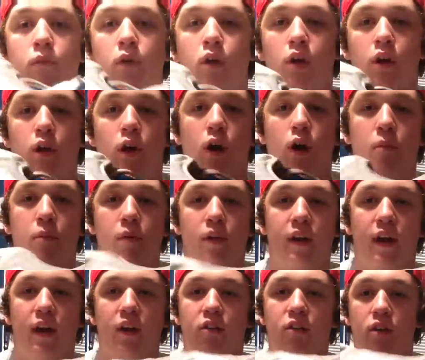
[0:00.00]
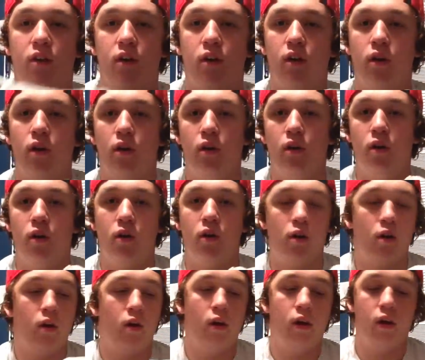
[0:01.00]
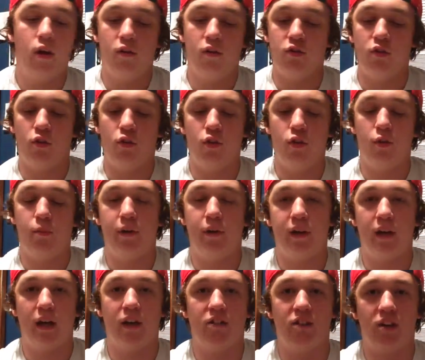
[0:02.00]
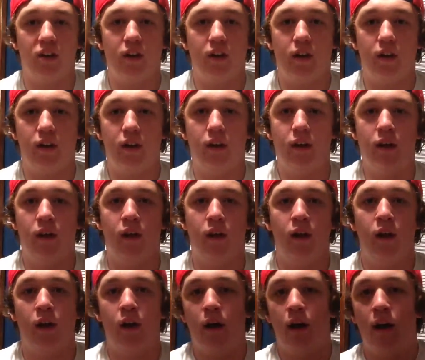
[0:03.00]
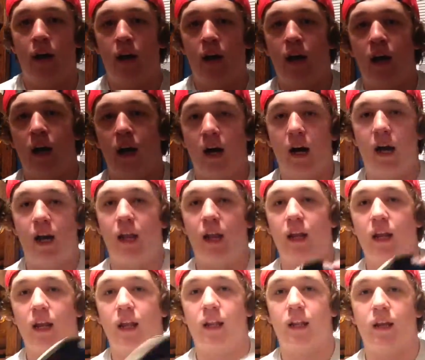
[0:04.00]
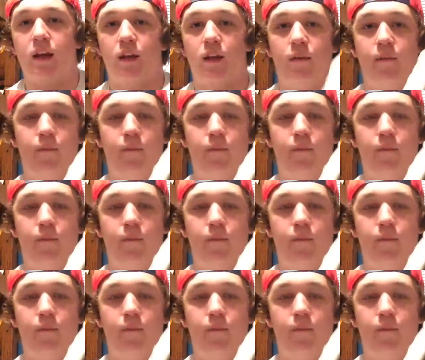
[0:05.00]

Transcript: Good heart protection, shoulder protection. I didn't need the